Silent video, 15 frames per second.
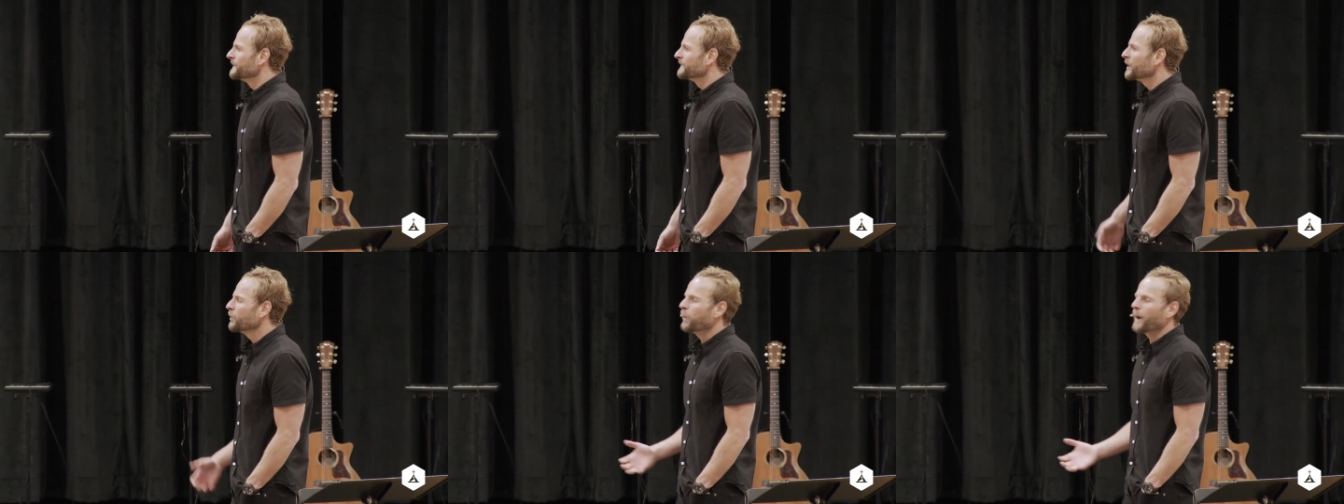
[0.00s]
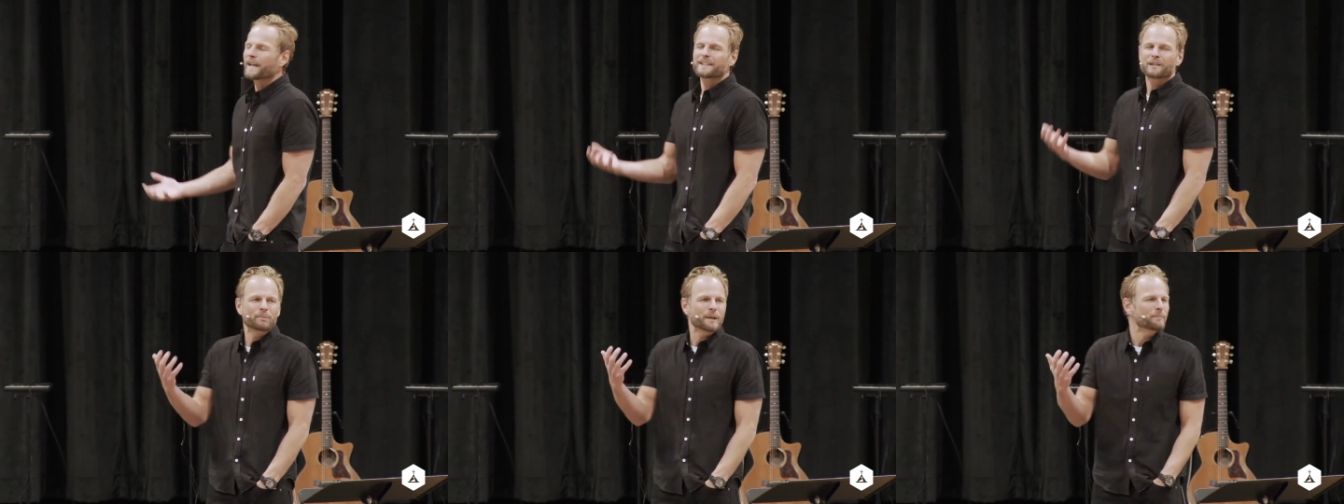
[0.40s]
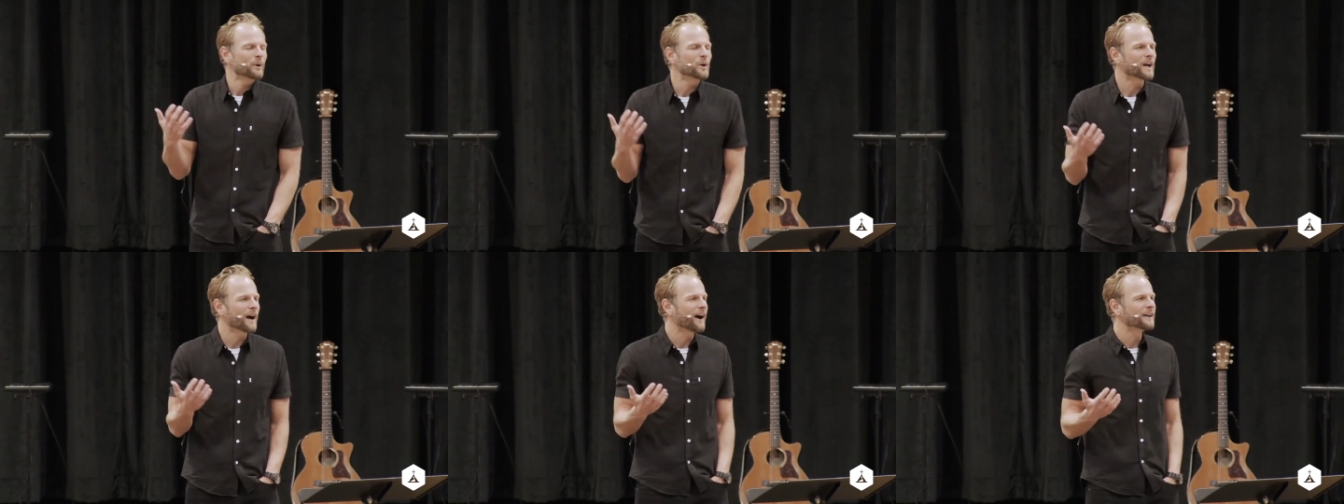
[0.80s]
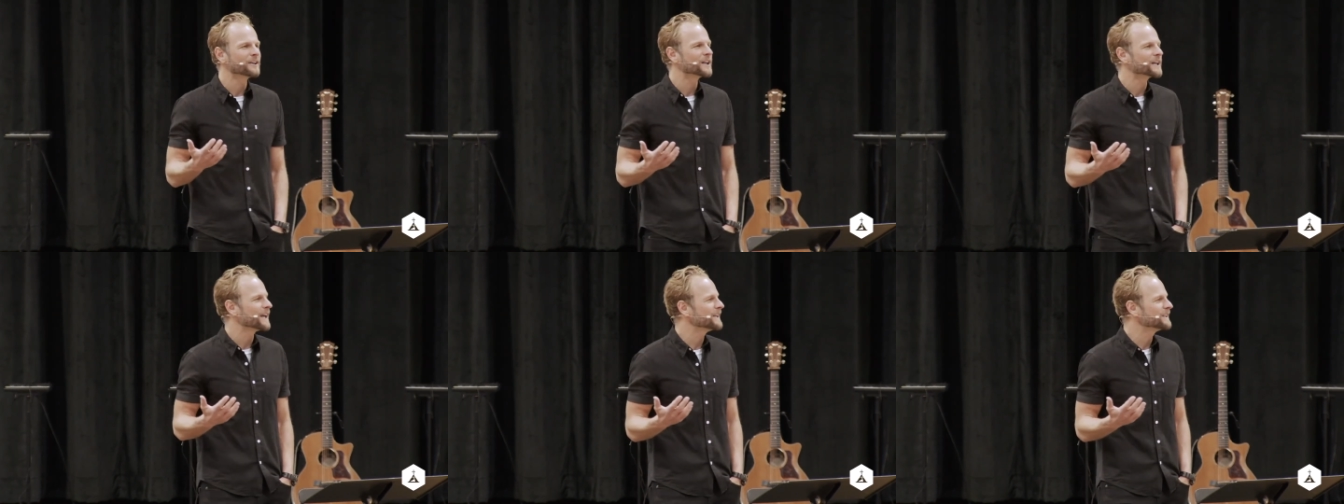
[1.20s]
The way that people
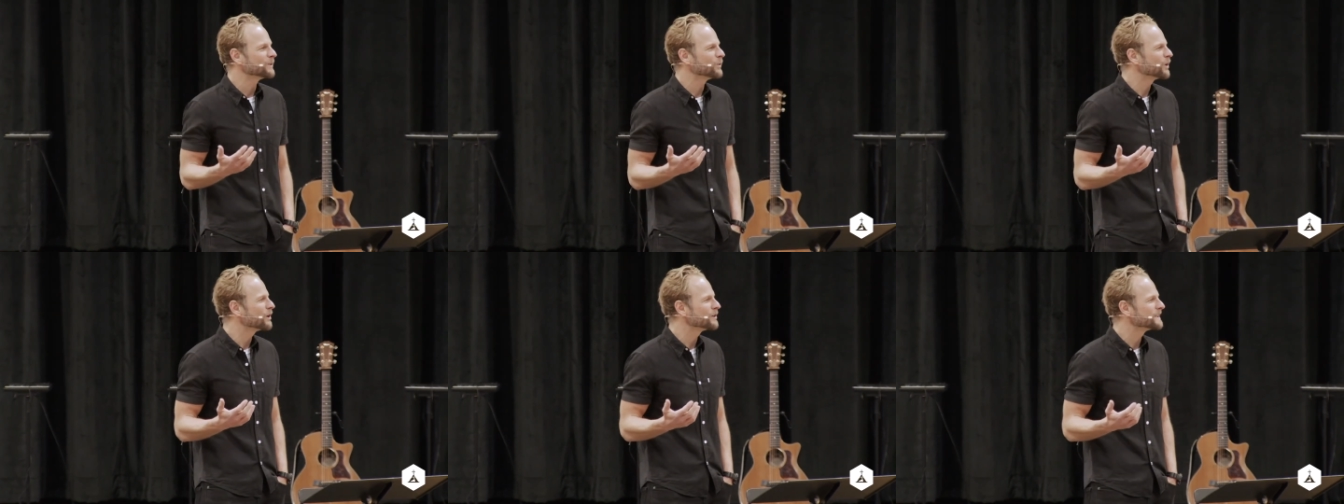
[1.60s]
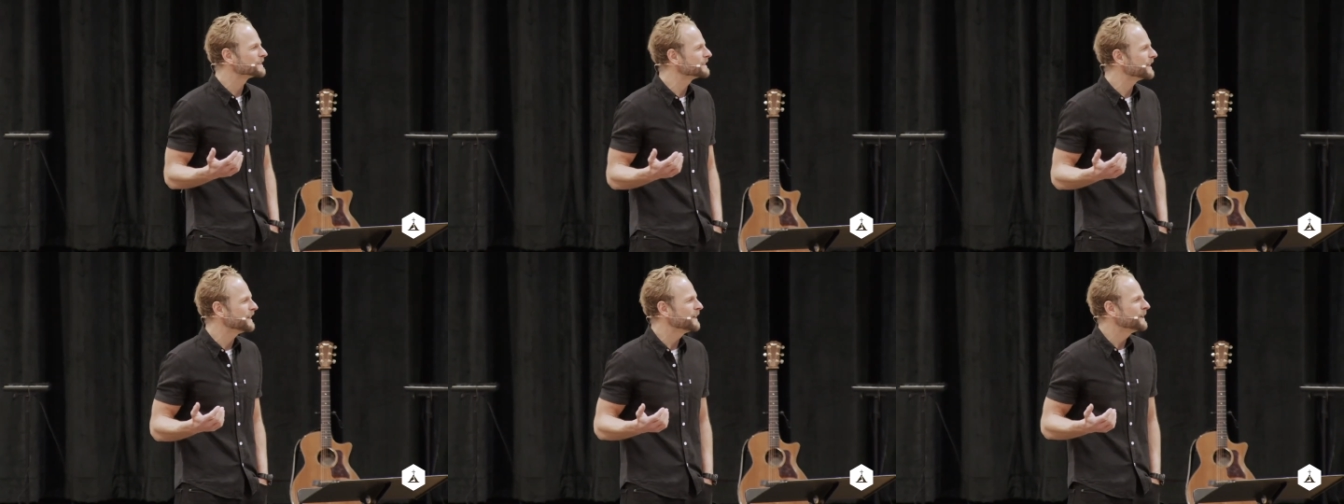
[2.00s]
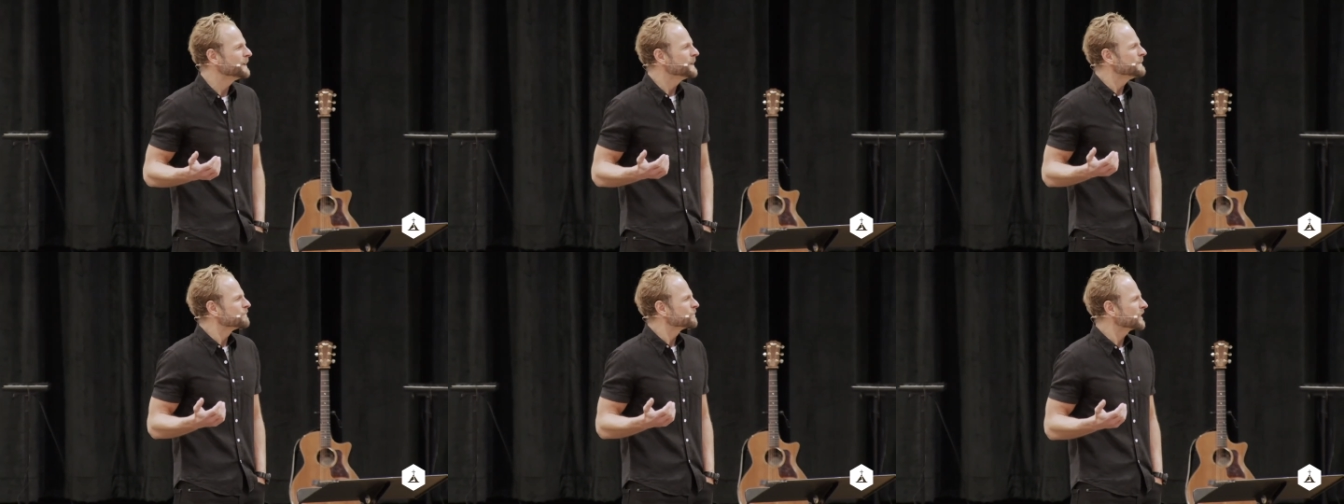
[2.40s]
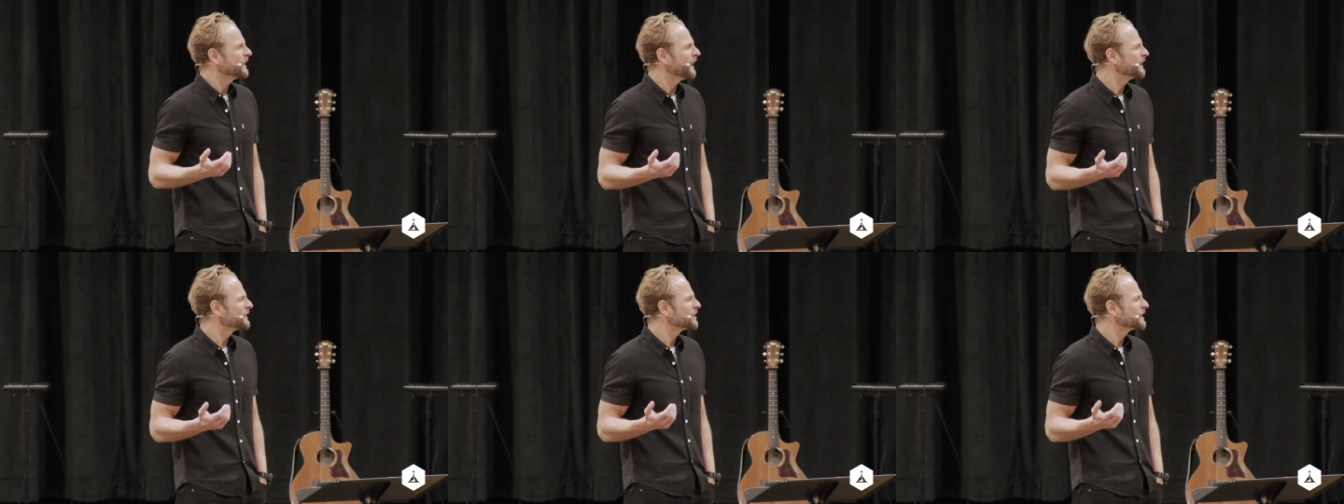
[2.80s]
congregate in the world is they
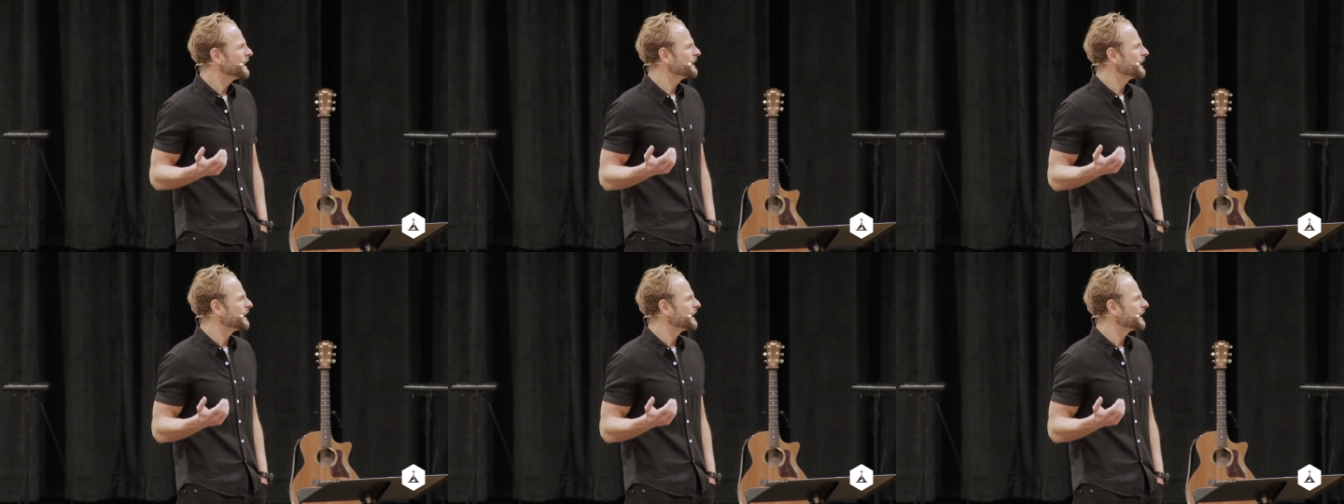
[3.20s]
congregate